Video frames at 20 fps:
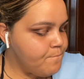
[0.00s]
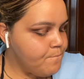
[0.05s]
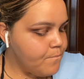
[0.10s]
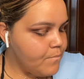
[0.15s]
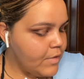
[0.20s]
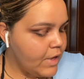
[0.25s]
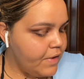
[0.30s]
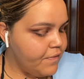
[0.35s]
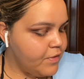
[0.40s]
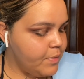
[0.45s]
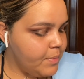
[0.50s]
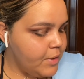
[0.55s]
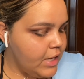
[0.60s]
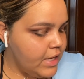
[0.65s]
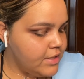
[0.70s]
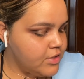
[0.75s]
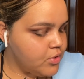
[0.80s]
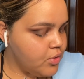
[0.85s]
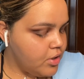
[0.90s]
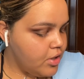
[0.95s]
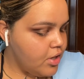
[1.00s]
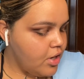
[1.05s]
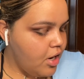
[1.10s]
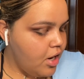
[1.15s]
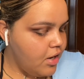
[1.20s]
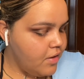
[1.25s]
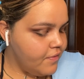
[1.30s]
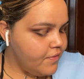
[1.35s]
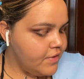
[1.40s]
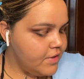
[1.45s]
you have to be escorted
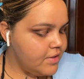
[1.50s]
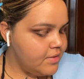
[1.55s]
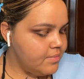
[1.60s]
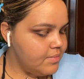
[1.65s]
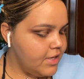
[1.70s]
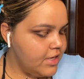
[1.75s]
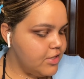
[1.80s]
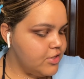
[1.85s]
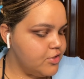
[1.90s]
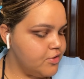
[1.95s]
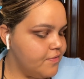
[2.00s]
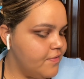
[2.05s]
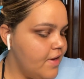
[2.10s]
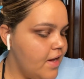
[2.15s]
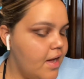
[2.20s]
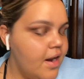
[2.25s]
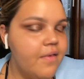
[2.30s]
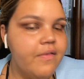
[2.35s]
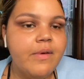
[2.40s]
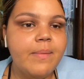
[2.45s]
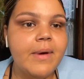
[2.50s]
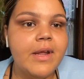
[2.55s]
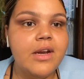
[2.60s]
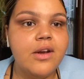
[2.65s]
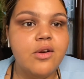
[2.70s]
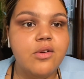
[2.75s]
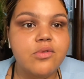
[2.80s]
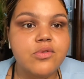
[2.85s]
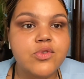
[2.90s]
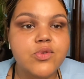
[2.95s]
off, and because you're fat, everybody
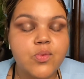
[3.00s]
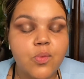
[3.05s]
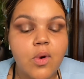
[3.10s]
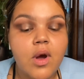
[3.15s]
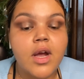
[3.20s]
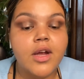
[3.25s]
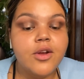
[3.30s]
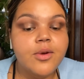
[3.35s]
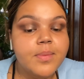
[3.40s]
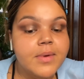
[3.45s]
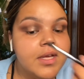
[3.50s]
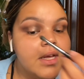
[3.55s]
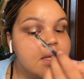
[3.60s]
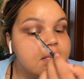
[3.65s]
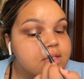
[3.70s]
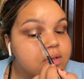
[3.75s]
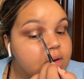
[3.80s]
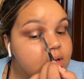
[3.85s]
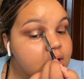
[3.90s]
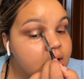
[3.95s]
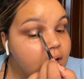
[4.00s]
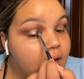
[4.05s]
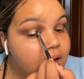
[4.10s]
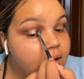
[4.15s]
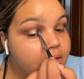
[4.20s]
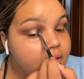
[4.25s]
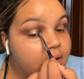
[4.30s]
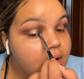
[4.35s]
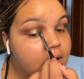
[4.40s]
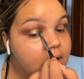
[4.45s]
knows why you're being escorted
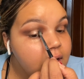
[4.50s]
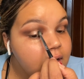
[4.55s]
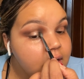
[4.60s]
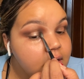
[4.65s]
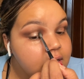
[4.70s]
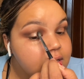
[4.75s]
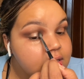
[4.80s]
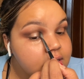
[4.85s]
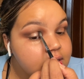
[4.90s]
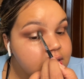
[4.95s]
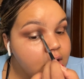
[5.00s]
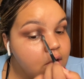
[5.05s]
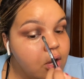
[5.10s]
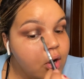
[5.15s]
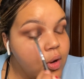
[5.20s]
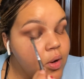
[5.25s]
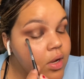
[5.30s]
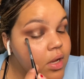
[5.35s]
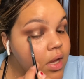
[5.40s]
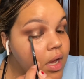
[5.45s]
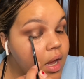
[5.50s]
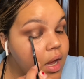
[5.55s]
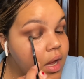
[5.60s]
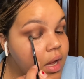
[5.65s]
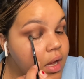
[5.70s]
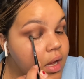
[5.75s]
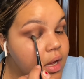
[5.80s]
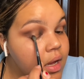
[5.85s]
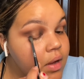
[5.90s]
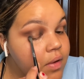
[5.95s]
off. So
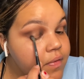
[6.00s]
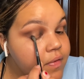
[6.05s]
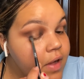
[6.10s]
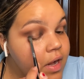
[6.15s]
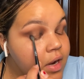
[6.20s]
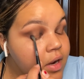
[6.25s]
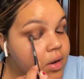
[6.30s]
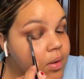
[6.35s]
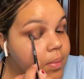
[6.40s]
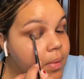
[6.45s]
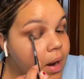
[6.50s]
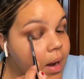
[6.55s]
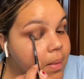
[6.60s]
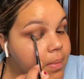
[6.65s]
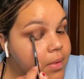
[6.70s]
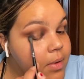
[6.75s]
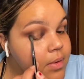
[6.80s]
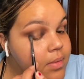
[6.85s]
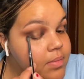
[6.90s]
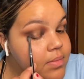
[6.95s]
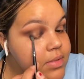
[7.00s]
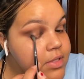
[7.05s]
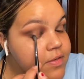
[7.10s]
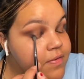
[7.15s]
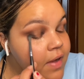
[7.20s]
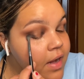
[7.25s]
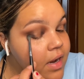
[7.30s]
yeah, fat girl problems.